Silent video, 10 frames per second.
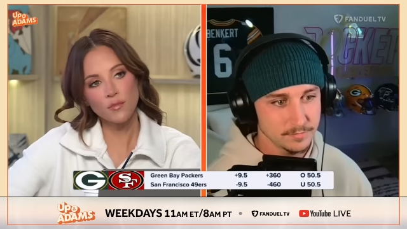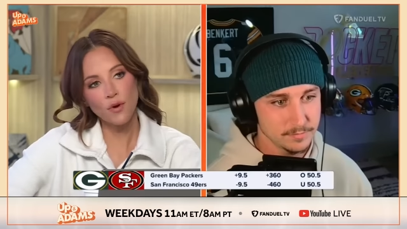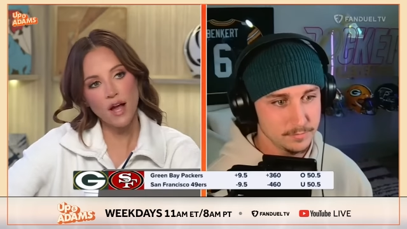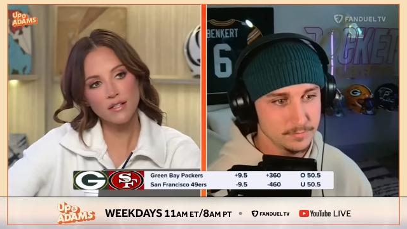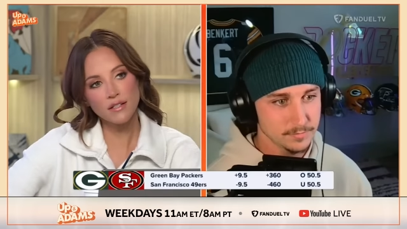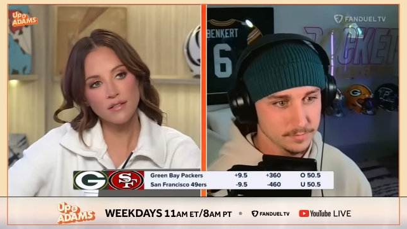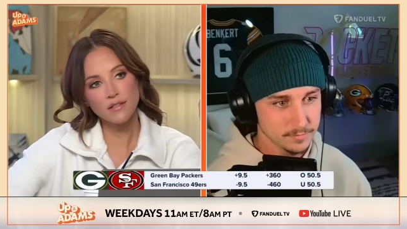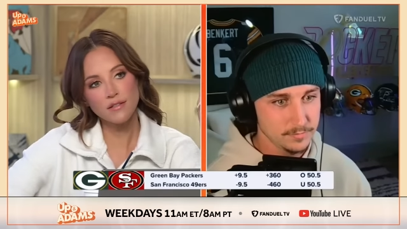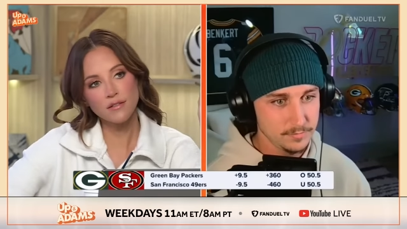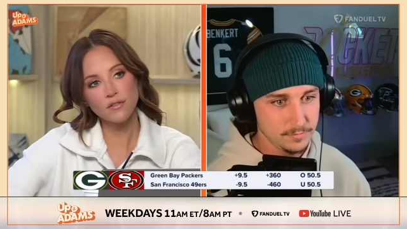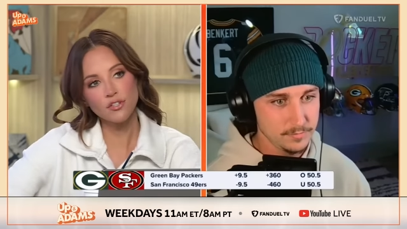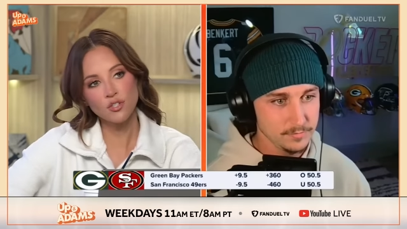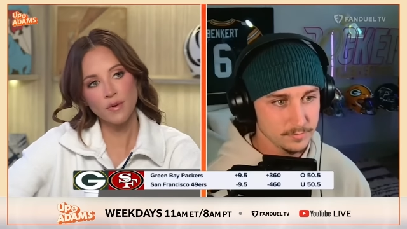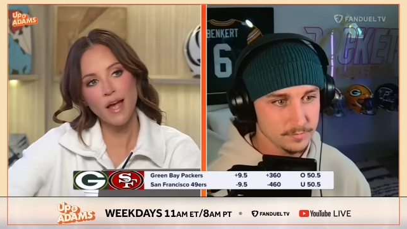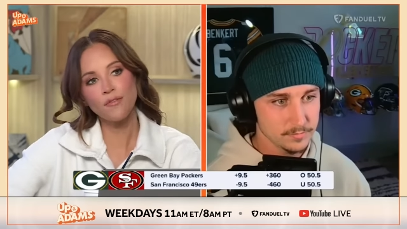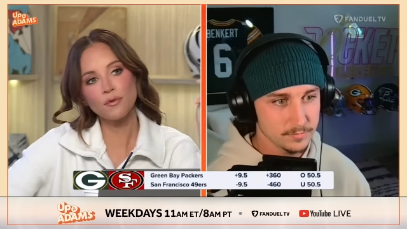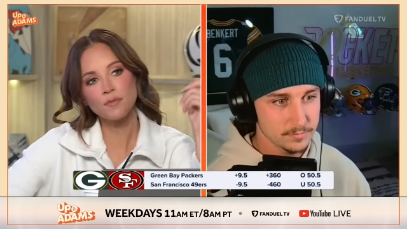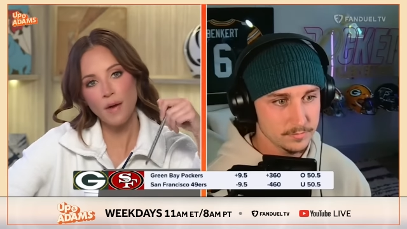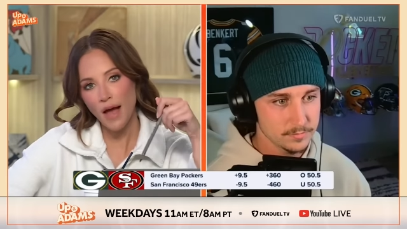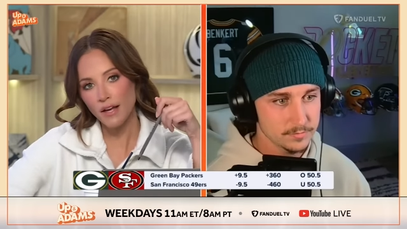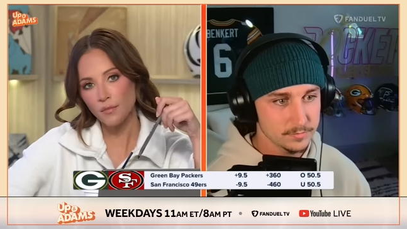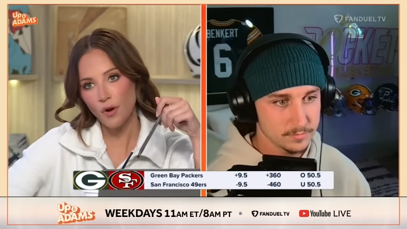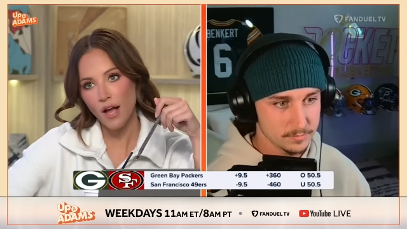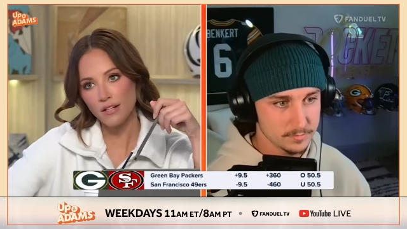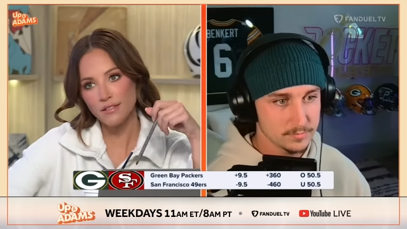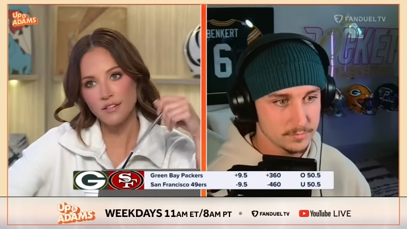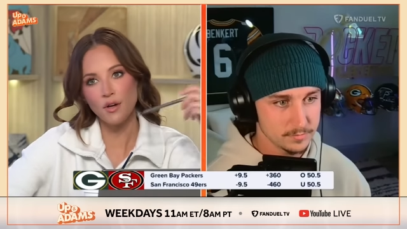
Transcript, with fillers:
Speaker 1: didn't practice. Christian McCaffrey was back at practice.